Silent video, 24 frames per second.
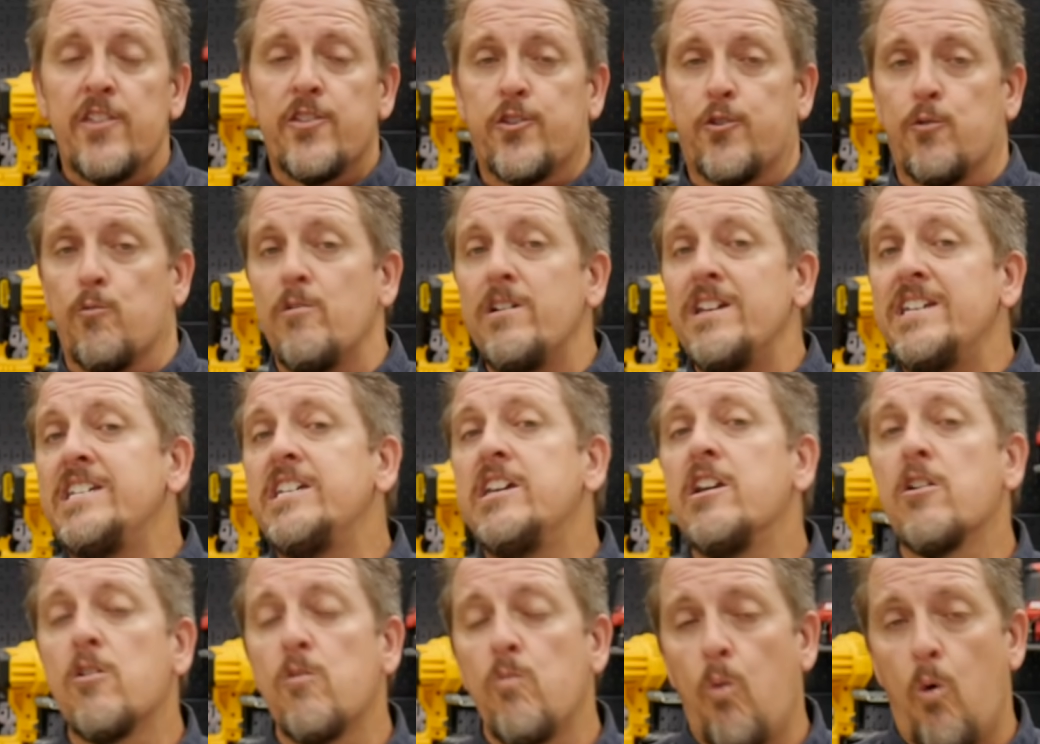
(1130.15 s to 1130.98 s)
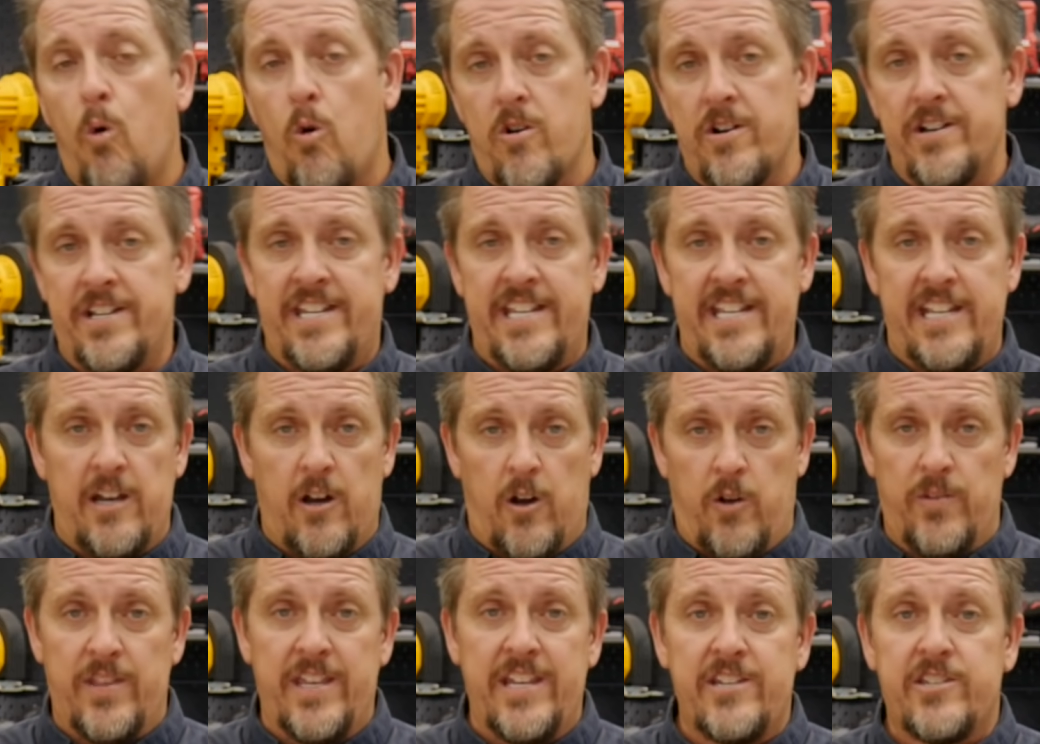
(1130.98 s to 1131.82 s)
Three year warranty
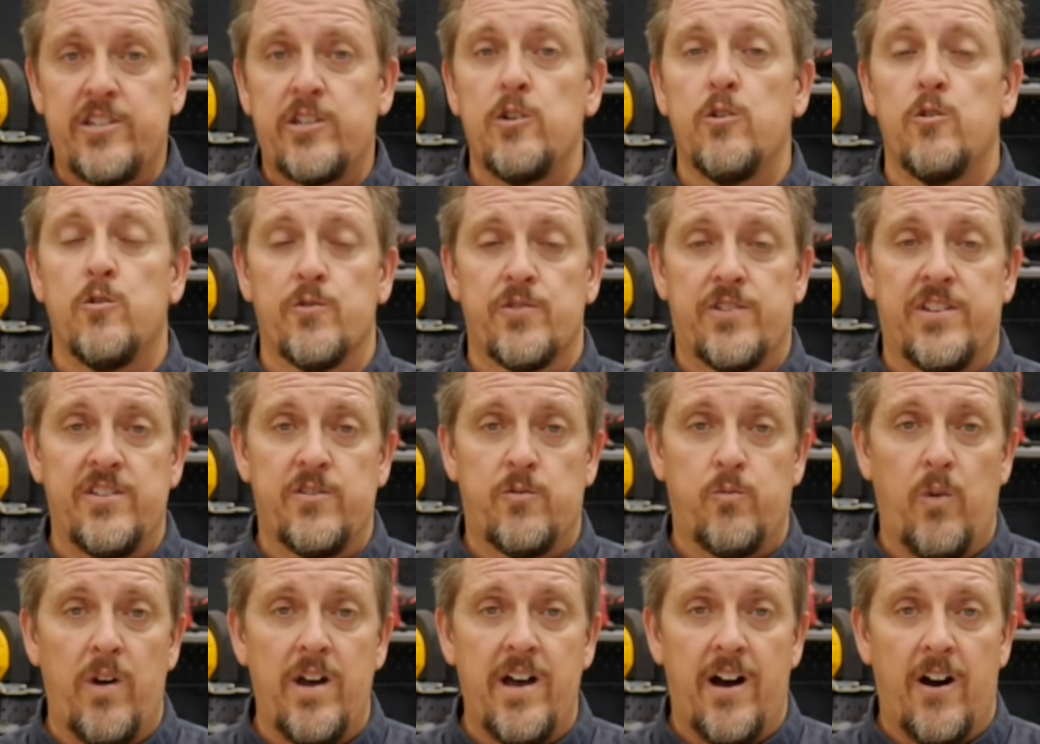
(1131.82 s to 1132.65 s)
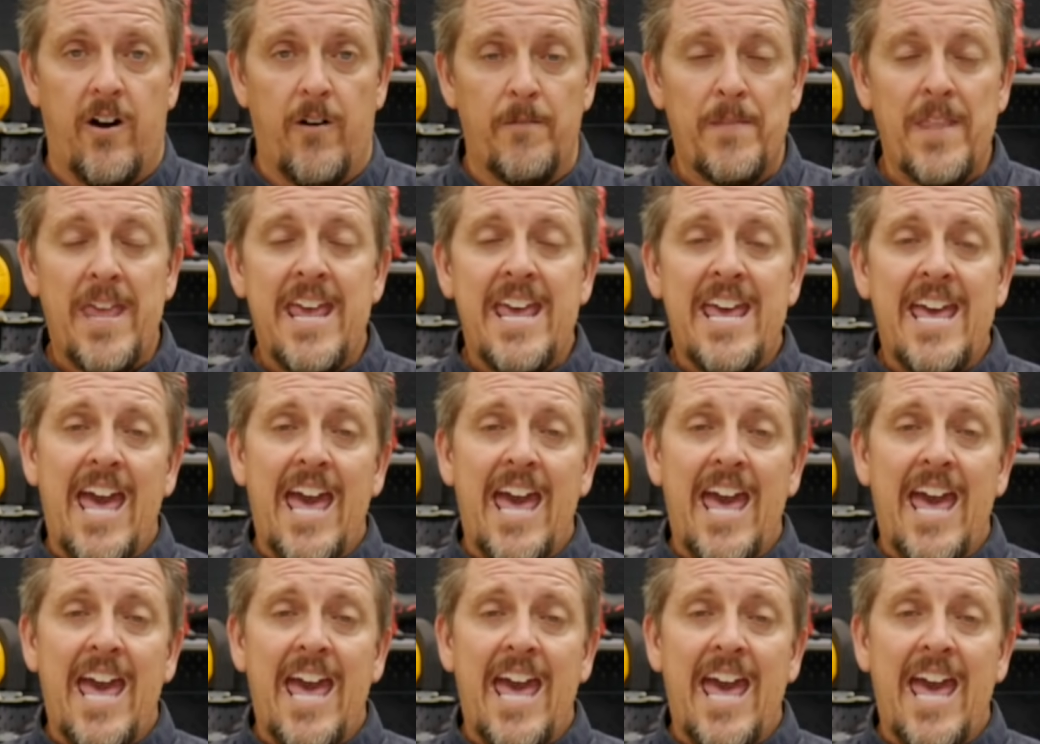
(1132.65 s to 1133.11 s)
on these tools as well.